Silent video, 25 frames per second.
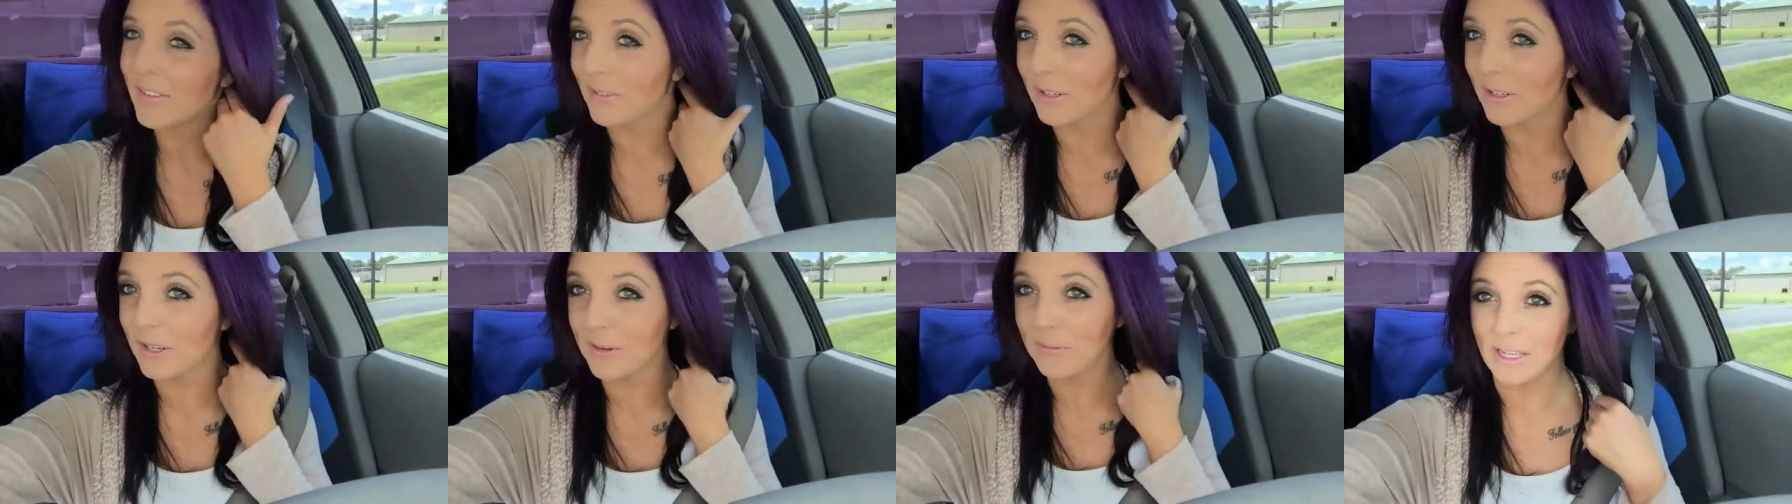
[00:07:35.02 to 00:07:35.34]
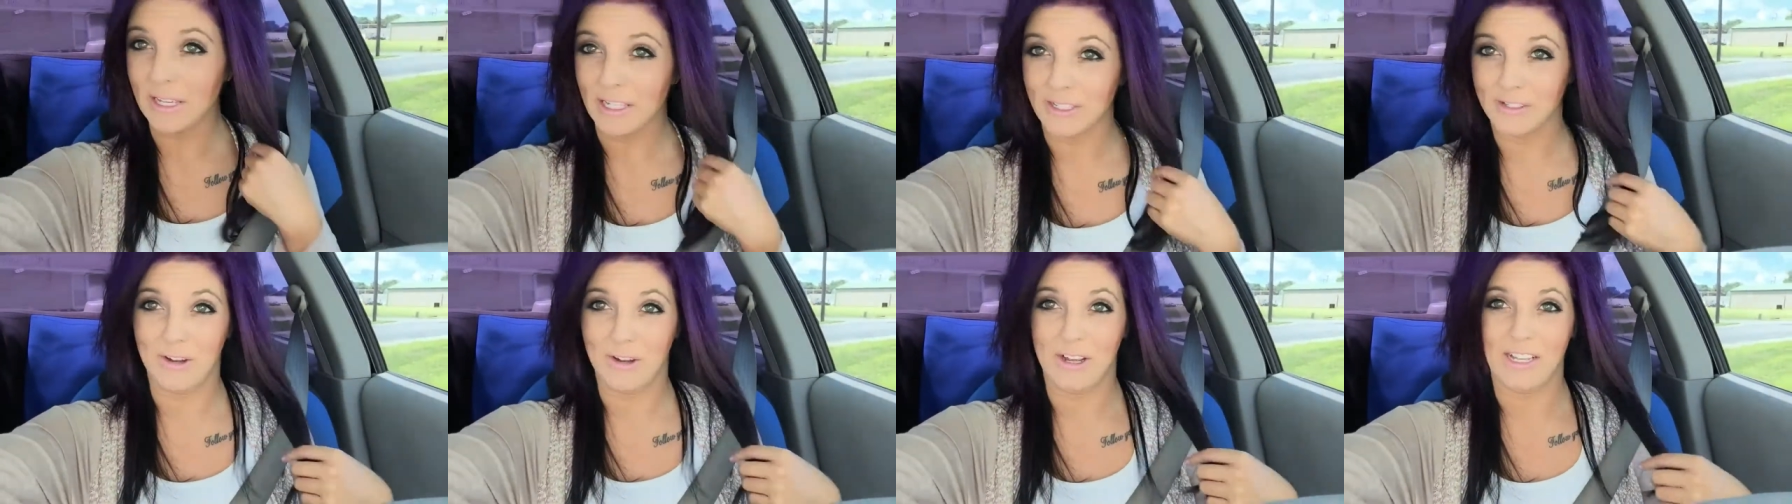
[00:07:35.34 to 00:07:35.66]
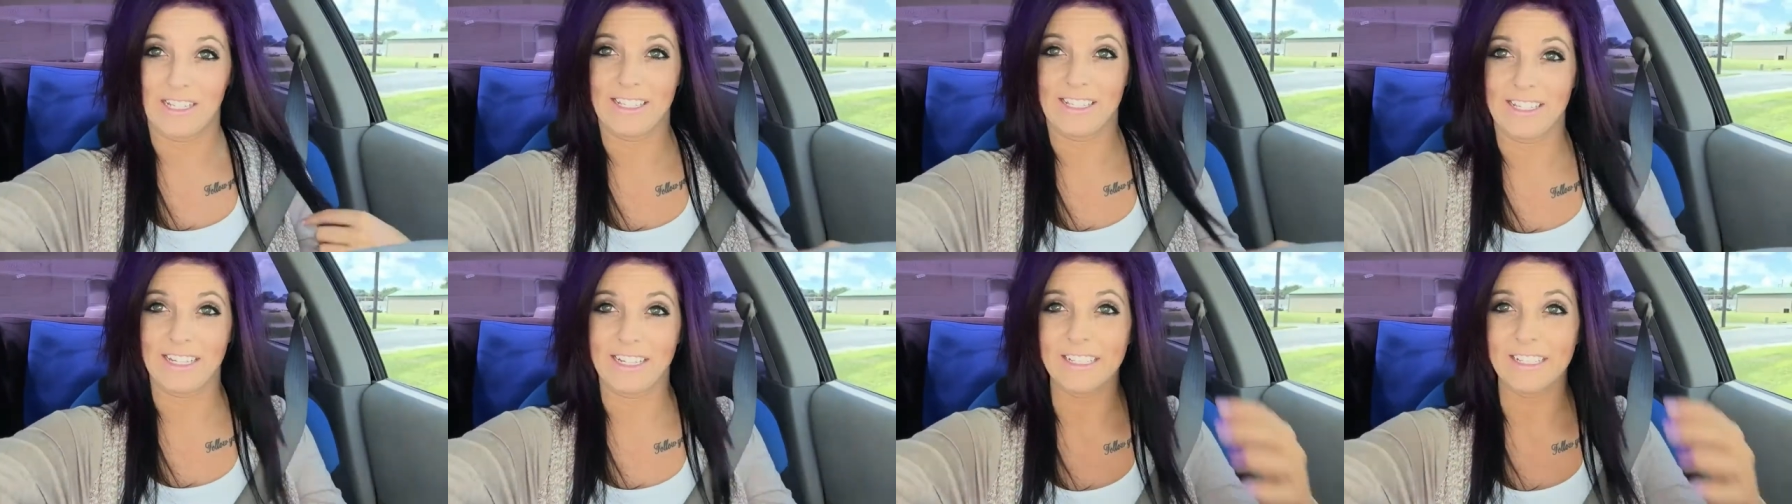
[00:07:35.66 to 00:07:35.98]
I'm gonna be
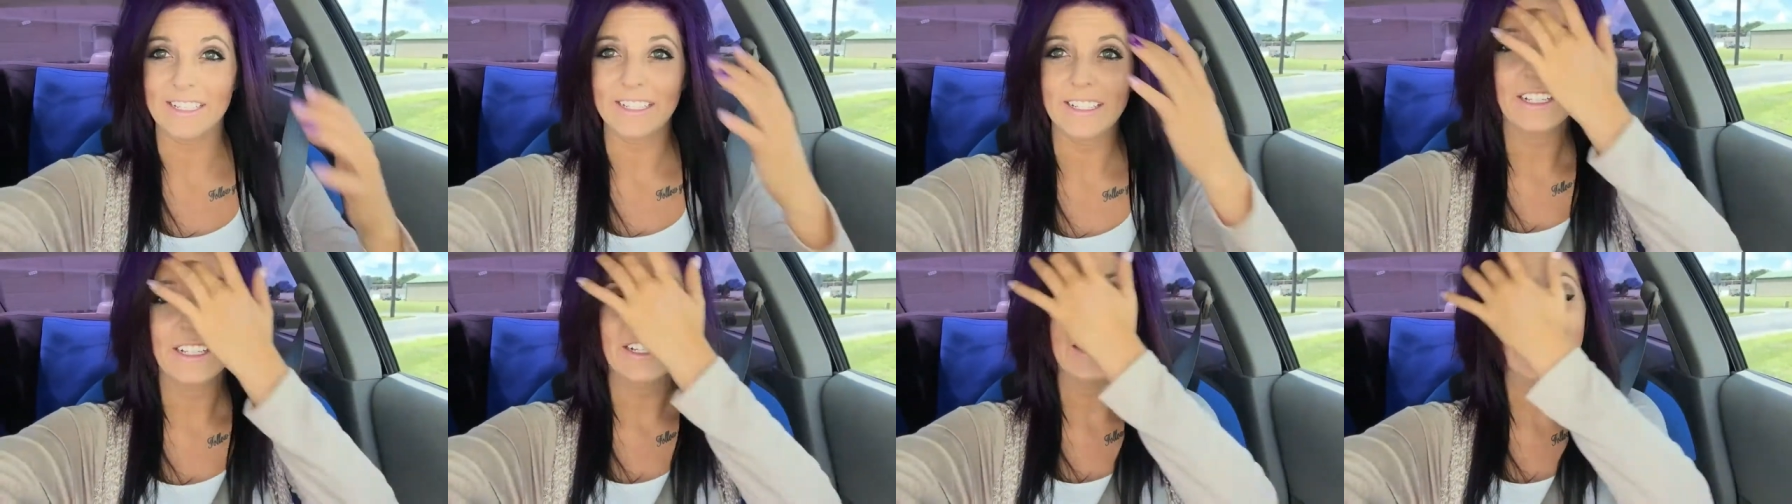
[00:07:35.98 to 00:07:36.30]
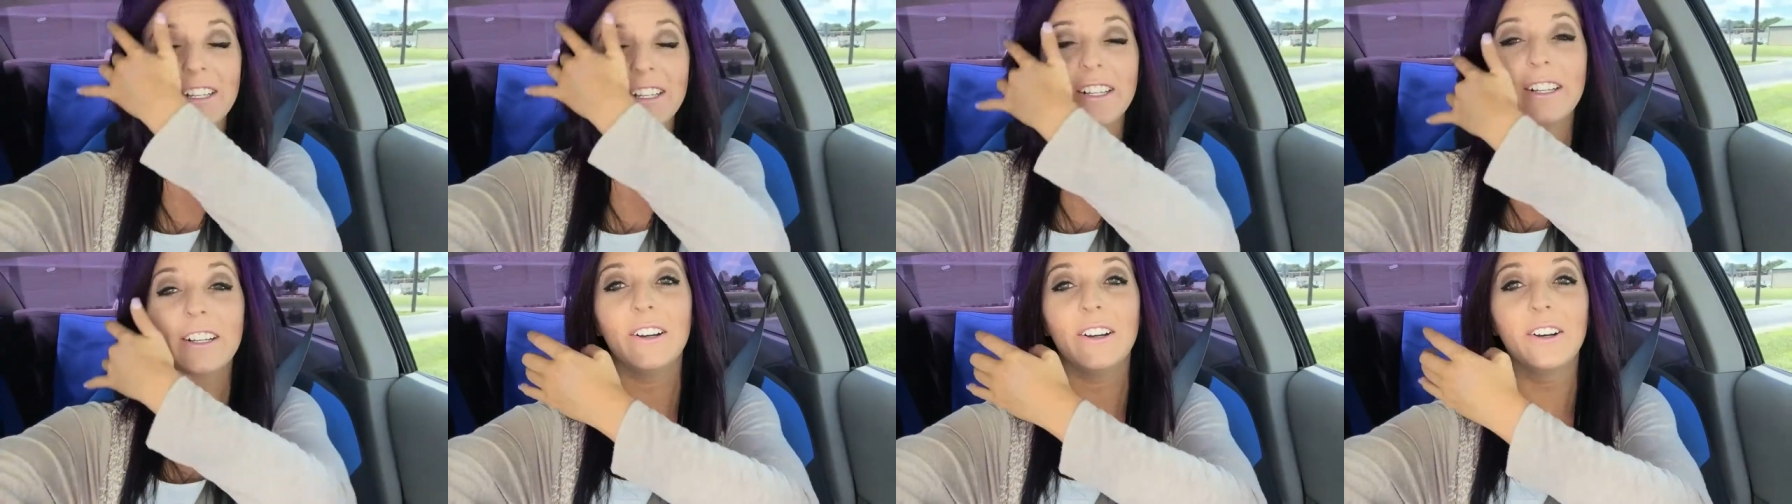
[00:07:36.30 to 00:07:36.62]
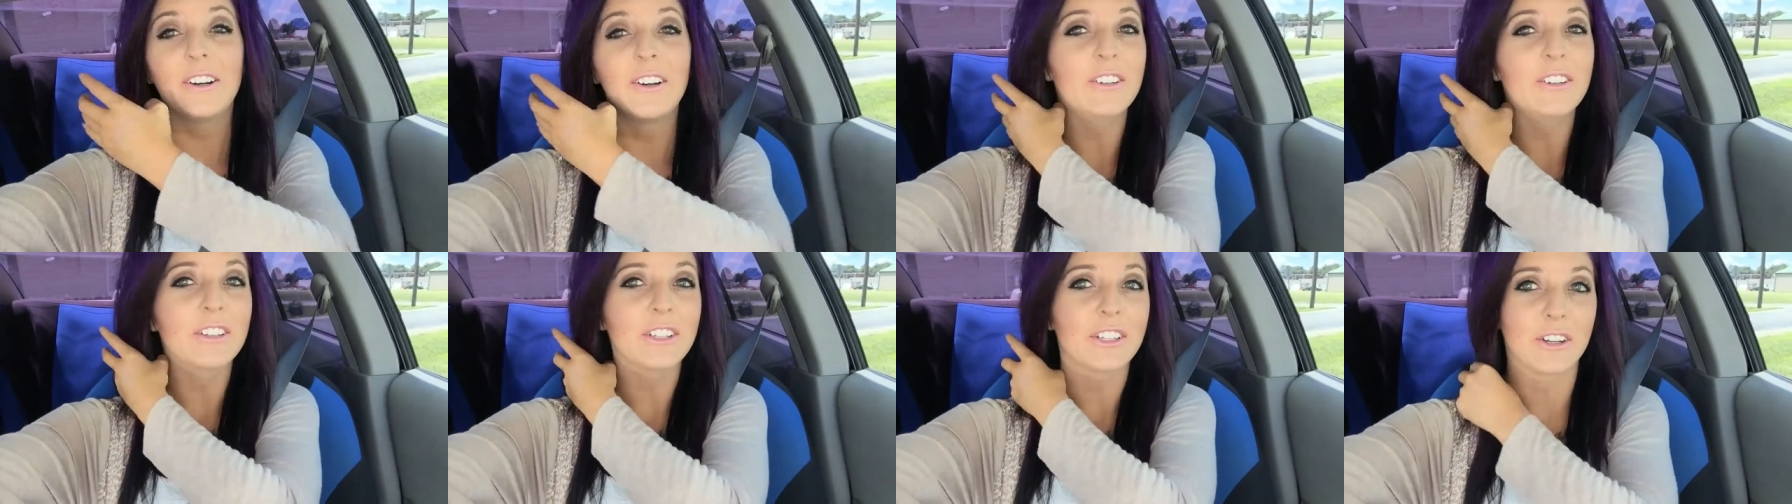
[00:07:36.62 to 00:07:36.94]
exhausted.
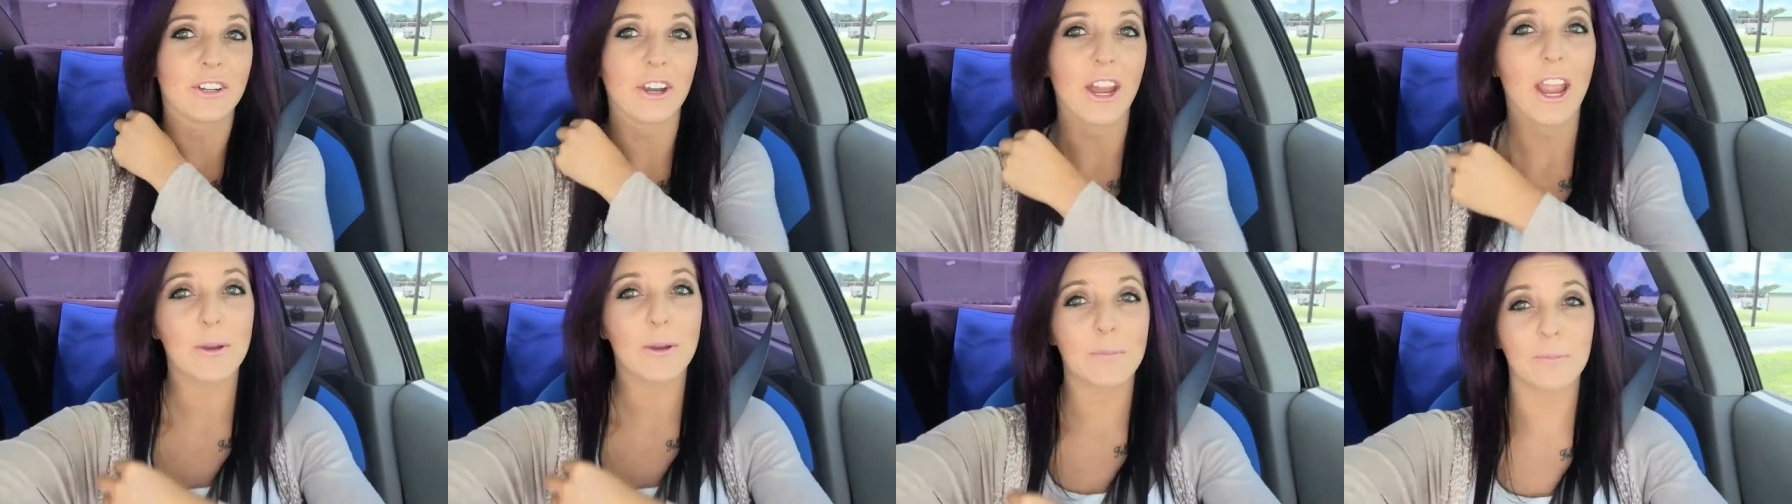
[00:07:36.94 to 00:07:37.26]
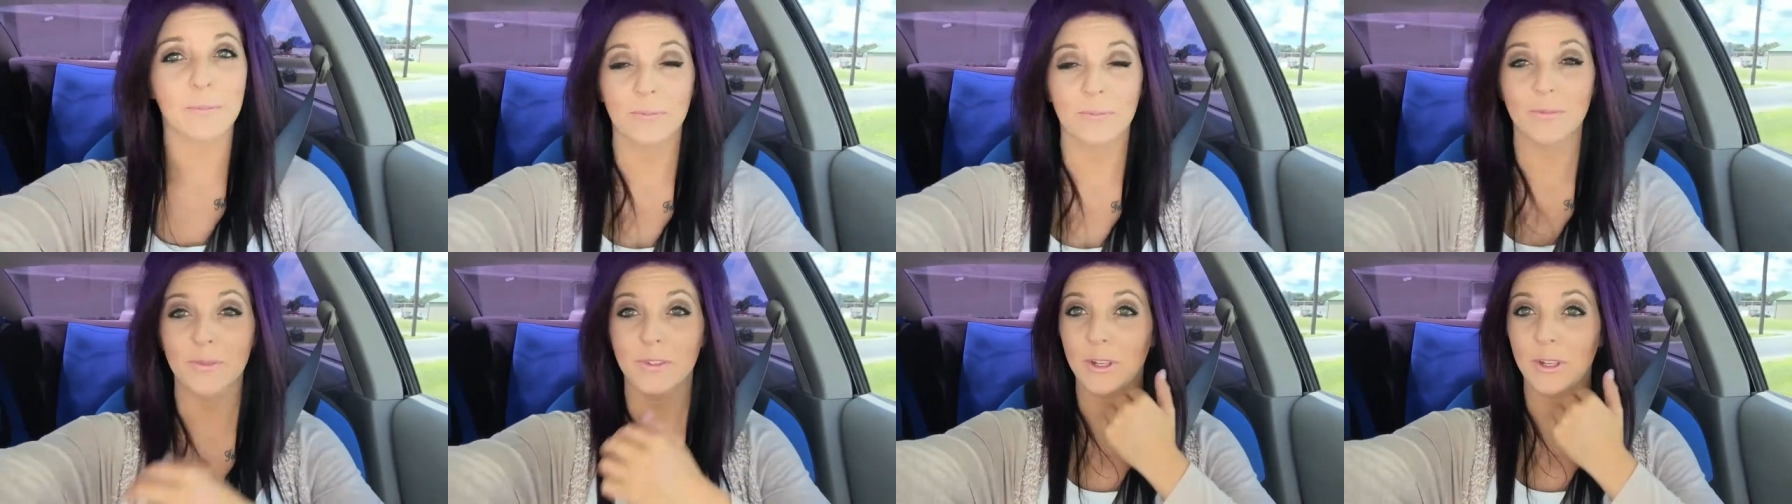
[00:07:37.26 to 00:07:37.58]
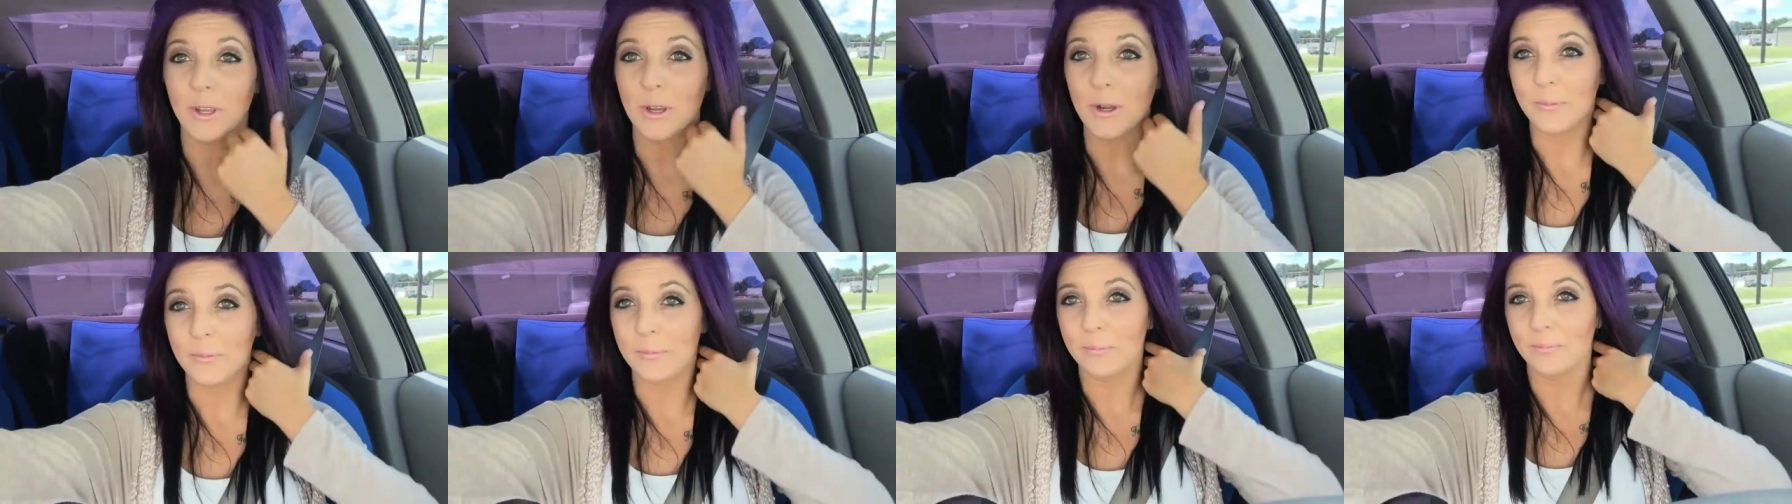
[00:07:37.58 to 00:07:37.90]
Holy crap.
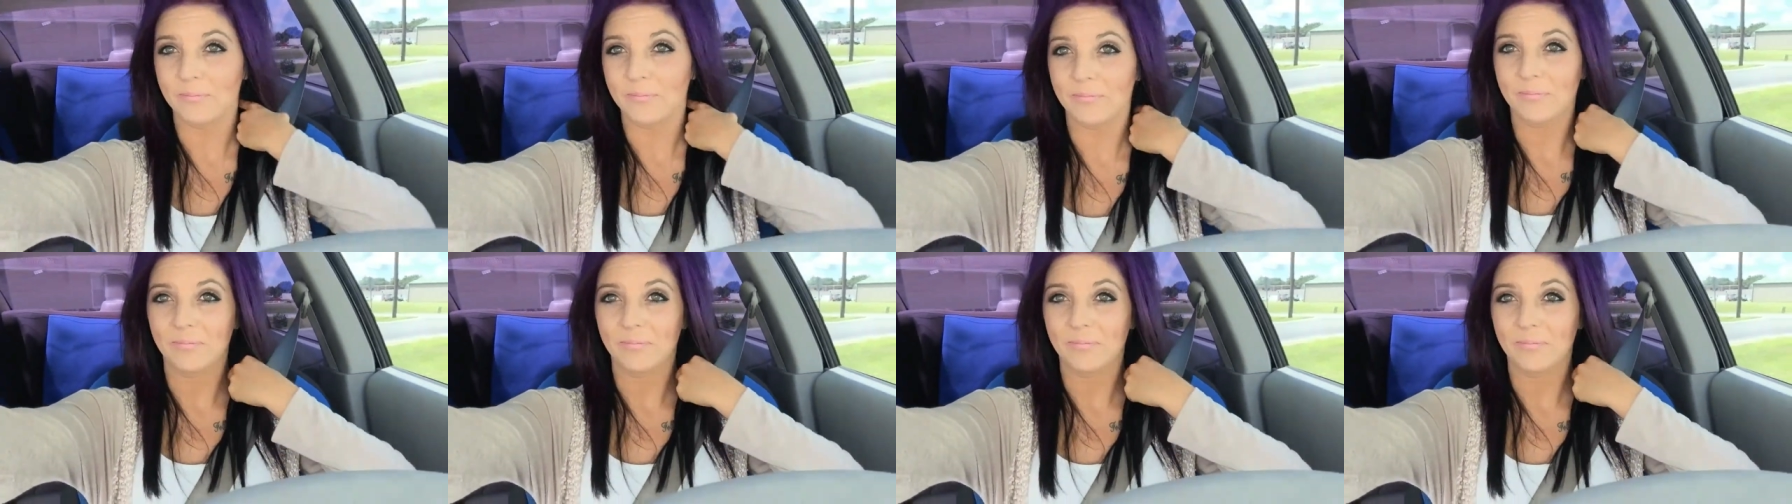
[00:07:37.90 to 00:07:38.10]
So,